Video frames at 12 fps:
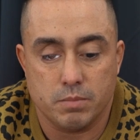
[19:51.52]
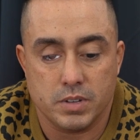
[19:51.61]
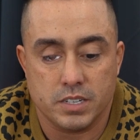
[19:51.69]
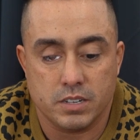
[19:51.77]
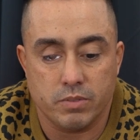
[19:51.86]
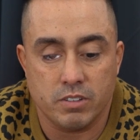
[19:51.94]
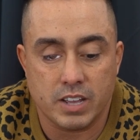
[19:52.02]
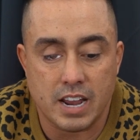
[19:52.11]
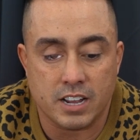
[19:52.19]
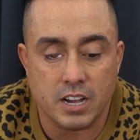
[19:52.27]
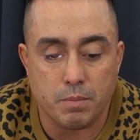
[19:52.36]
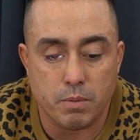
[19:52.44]
see. We only got a
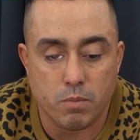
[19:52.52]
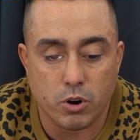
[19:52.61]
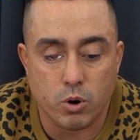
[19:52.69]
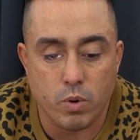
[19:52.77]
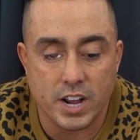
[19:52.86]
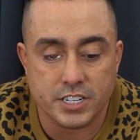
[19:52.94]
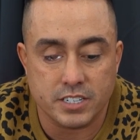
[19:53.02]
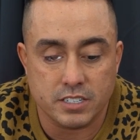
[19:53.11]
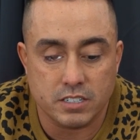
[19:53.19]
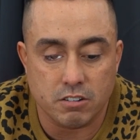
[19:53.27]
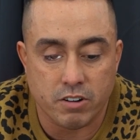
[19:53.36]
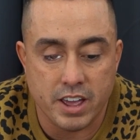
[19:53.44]
couple more questions.
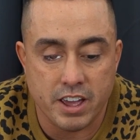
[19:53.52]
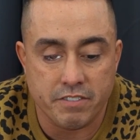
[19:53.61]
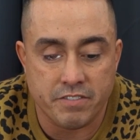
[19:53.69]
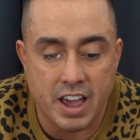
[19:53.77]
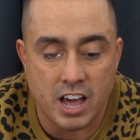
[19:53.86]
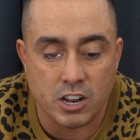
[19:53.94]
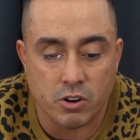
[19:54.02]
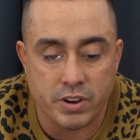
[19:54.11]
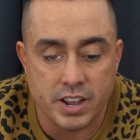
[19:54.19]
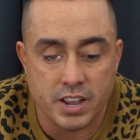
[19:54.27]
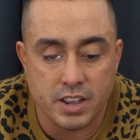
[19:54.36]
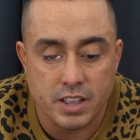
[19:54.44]
Okay.
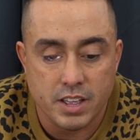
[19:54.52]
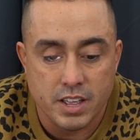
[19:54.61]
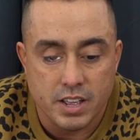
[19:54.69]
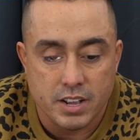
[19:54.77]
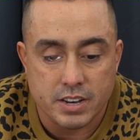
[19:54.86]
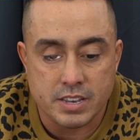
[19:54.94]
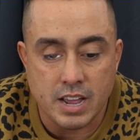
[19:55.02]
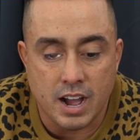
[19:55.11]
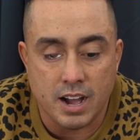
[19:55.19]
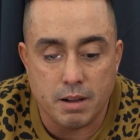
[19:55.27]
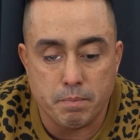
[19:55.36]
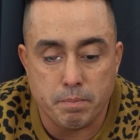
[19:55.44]

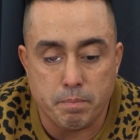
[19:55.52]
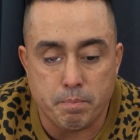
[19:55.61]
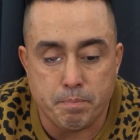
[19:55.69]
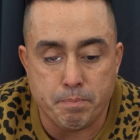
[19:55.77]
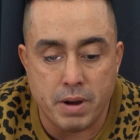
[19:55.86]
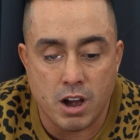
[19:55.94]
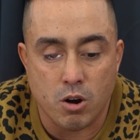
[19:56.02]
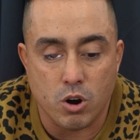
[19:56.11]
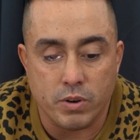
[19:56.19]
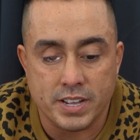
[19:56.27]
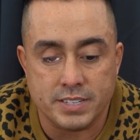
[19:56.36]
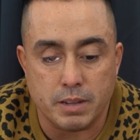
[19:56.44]
Valerie.Barrow.
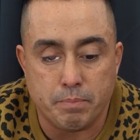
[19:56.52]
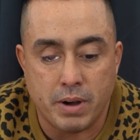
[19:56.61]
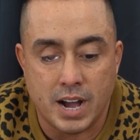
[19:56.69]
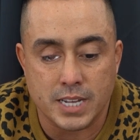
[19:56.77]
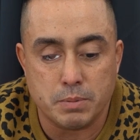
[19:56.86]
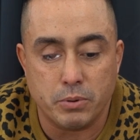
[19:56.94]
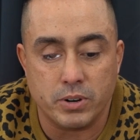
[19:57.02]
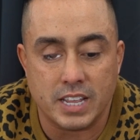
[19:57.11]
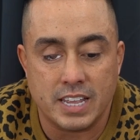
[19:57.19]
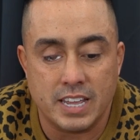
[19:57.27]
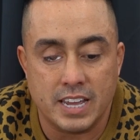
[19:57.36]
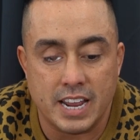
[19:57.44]
Is it possible to
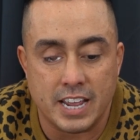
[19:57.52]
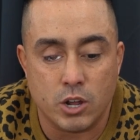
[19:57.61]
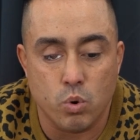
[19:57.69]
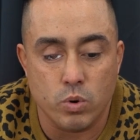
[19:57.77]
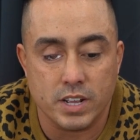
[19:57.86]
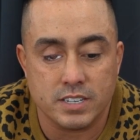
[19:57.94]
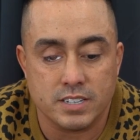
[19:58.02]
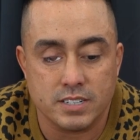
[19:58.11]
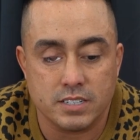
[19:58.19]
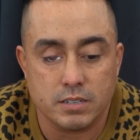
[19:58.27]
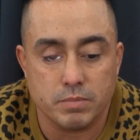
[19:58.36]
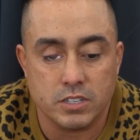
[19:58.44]
get a cooling
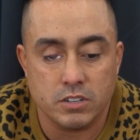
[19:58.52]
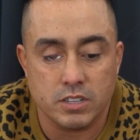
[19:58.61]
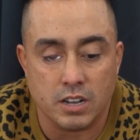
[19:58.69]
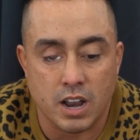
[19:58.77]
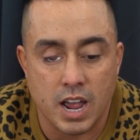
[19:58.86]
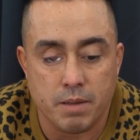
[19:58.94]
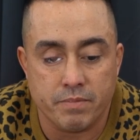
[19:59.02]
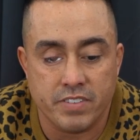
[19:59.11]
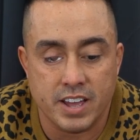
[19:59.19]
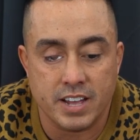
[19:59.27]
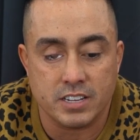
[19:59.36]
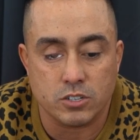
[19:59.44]
system into the Lime
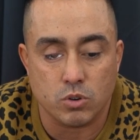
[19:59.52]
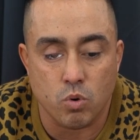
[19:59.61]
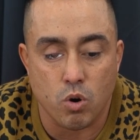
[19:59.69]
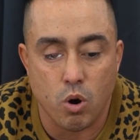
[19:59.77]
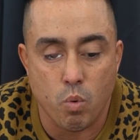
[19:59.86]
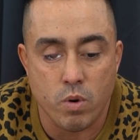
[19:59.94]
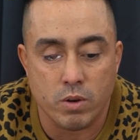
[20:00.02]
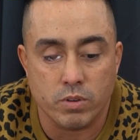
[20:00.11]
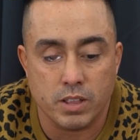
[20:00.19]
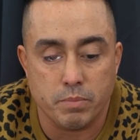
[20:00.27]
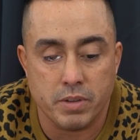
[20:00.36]
vest, or when will it be